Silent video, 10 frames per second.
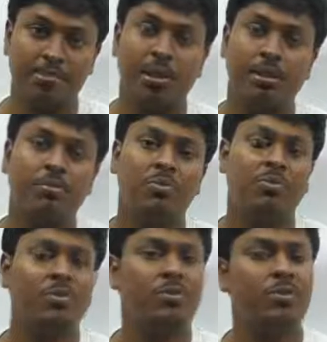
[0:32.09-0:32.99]

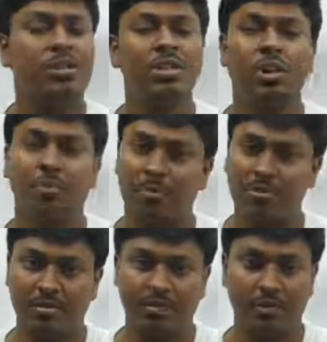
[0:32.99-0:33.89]
bottommost floor to the
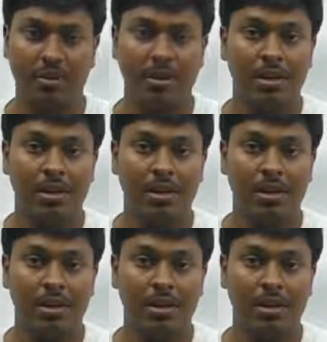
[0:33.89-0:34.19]
topmost floor.